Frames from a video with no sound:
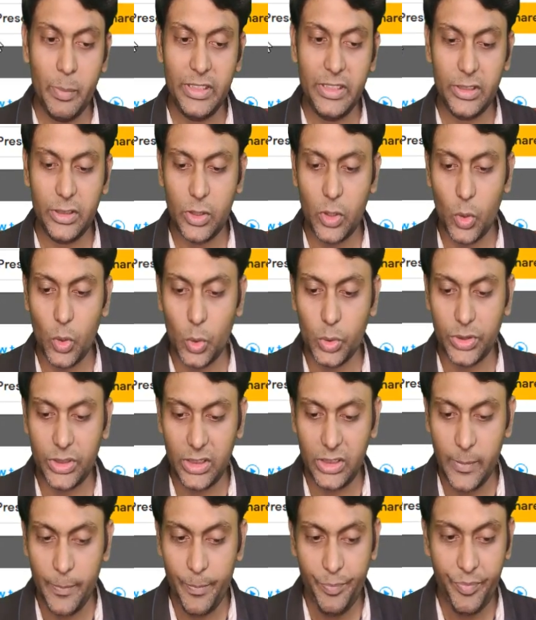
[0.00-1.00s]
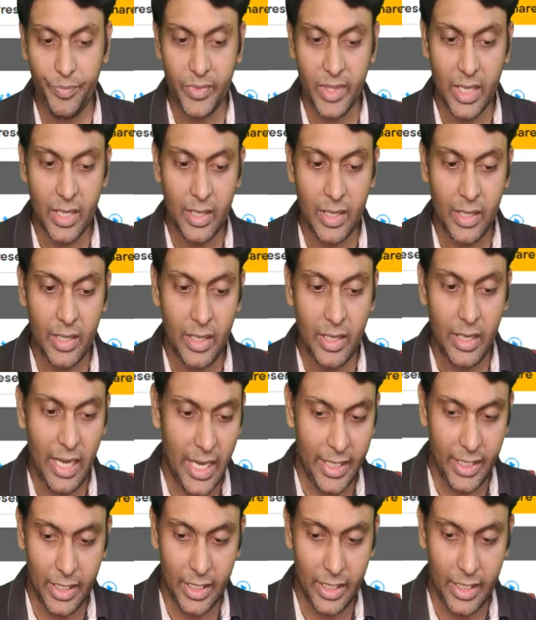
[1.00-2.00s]
just close this,
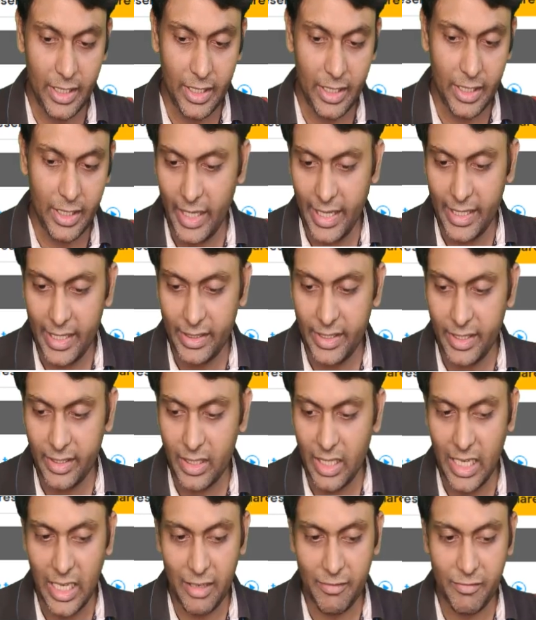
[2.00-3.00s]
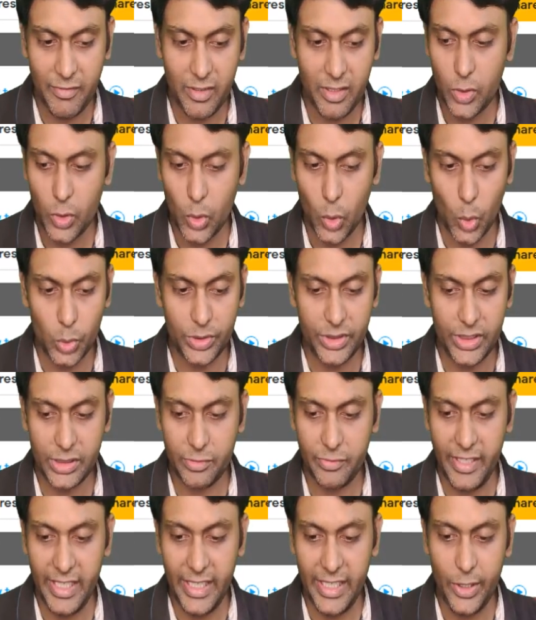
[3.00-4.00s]
and sorry, I think I have closed this
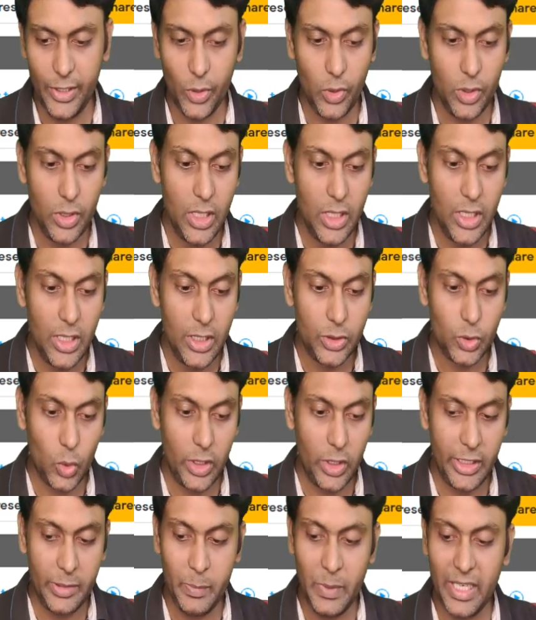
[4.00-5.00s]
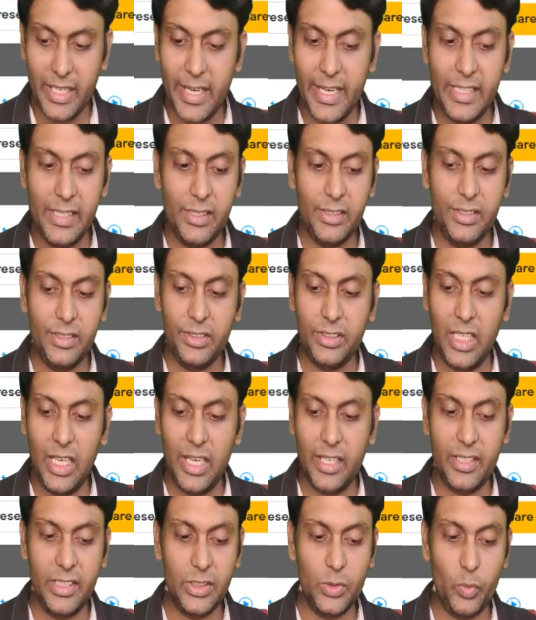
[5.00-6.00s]
video. So let me again
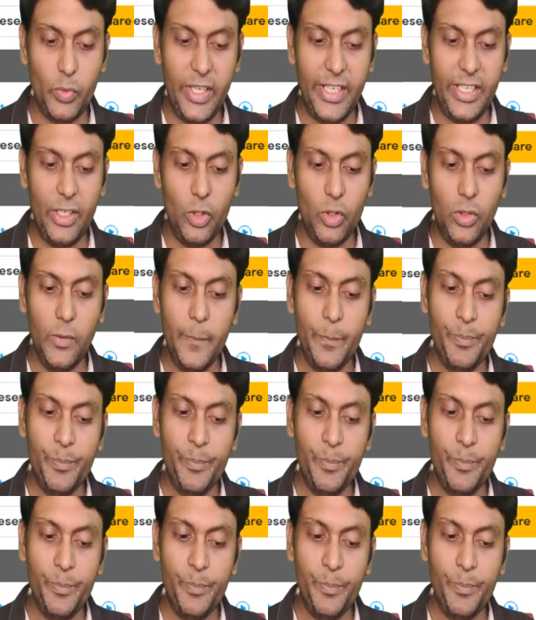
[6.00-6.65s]
select this video.